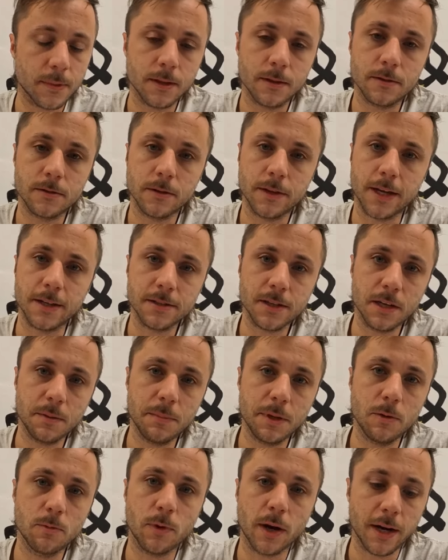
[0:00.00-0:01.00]
so that's going to
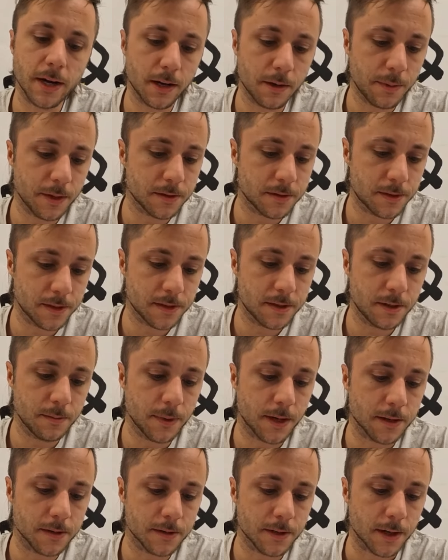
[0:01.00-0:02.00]
be right at about 60
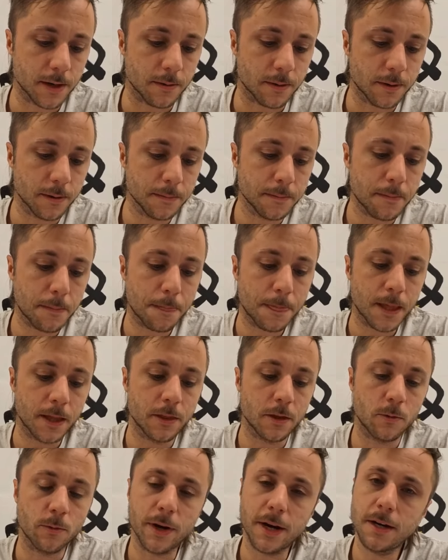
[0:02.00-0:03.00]
miles an hour.
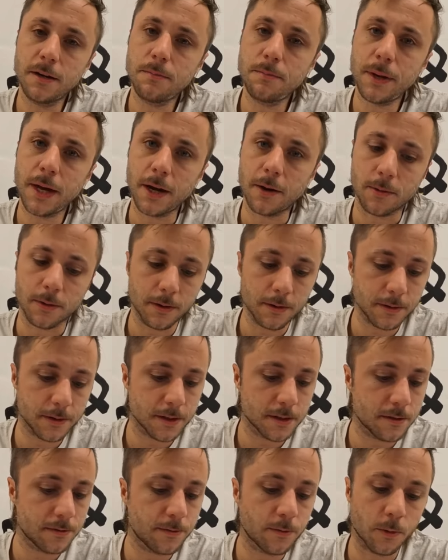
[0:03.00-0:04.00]
The rated power
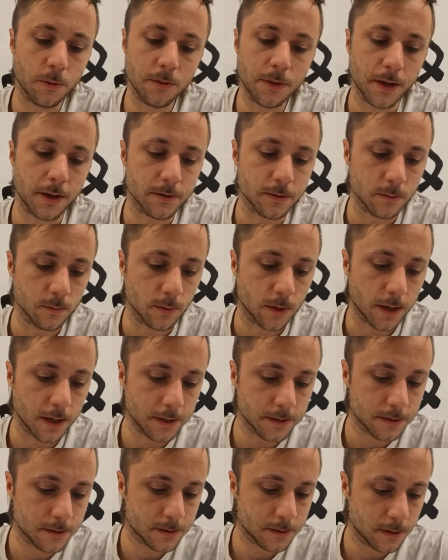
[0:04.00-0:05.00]
is 4,000
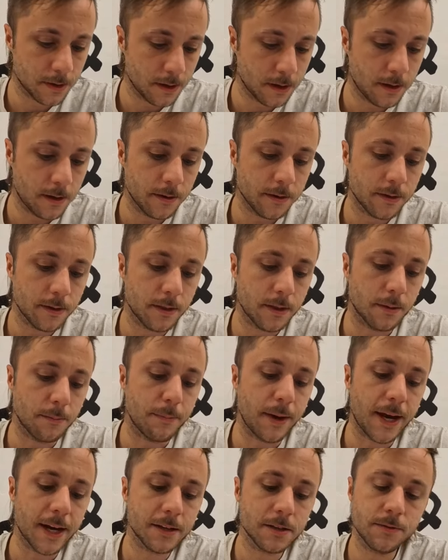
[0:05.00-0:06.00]
watts. The
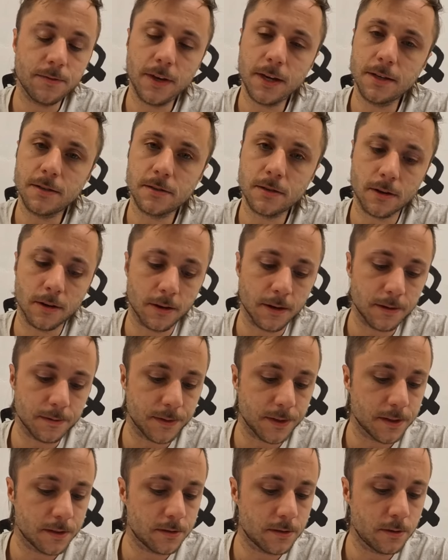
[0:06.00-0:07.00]
max phase
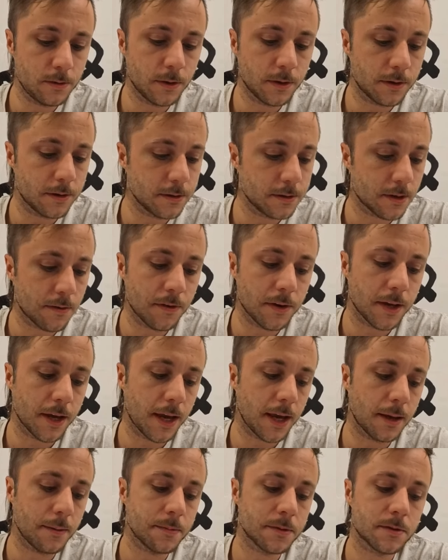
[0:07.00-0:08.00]
current is 270
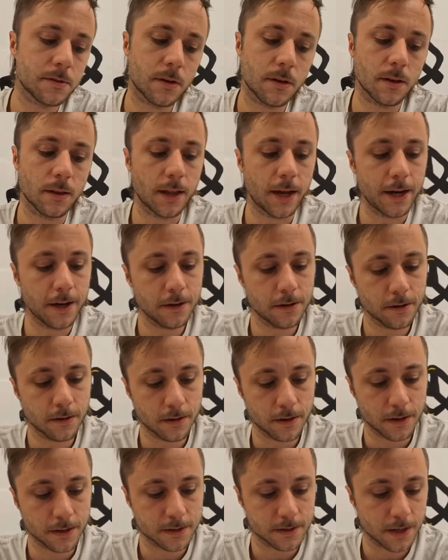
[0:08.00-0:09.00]
amps. Line
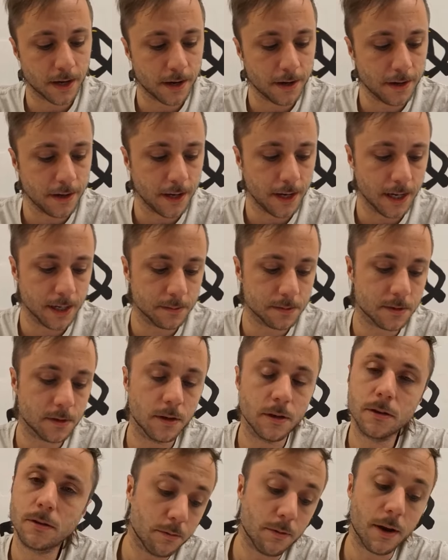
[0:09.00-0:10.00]
current is 90 amps.
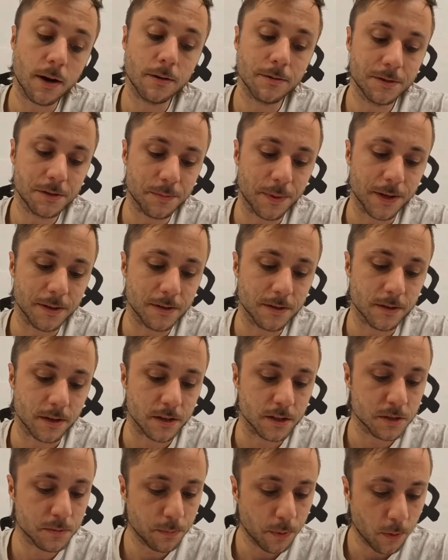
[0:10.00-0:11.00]
Throttle response is
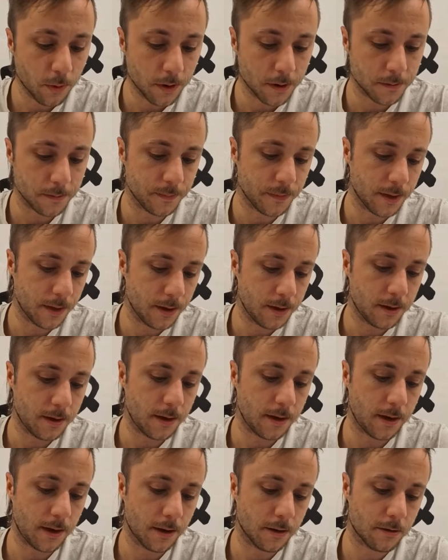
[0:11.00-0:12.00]
on sport.
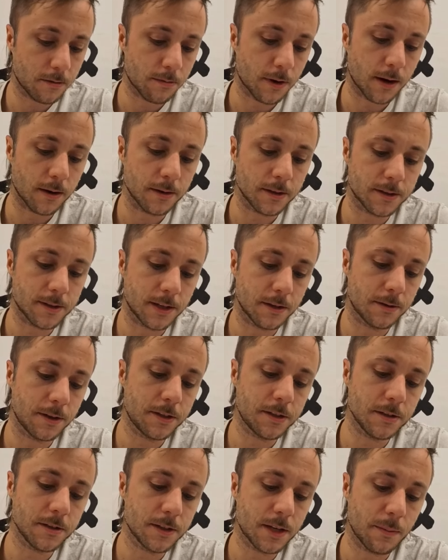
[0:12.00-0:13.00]
And throttle
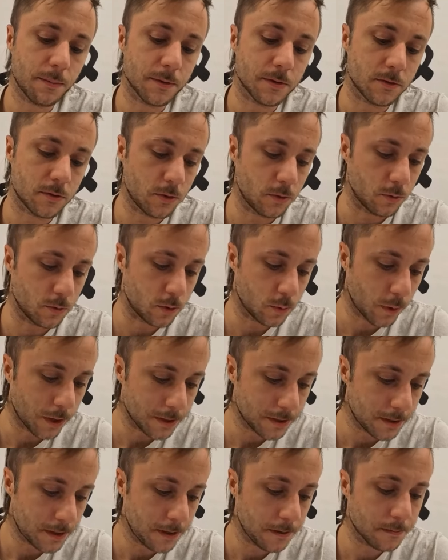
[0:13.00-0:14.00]
acceleration step is
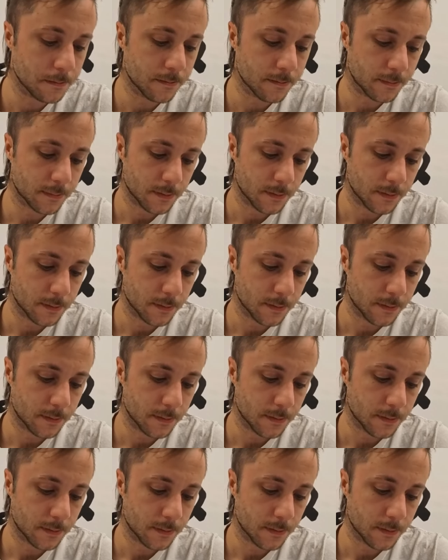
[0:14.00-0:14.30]
220.